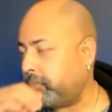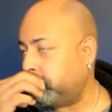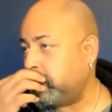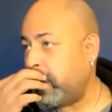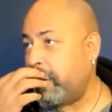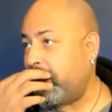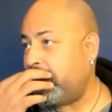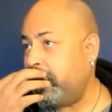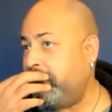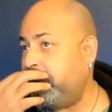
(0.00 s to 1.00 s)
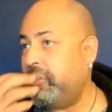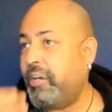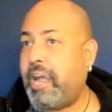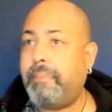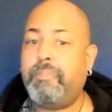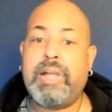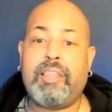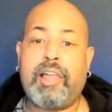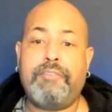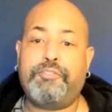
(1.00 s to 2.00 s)
No, I don't either. My
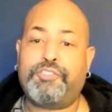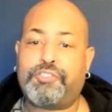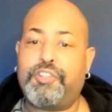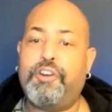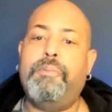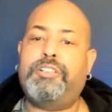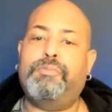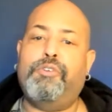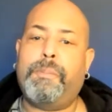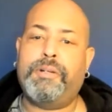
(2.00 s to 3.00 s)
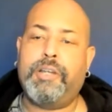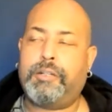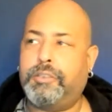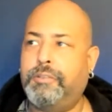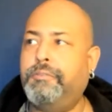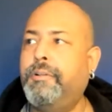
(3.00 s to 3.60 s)
life is so much more productive.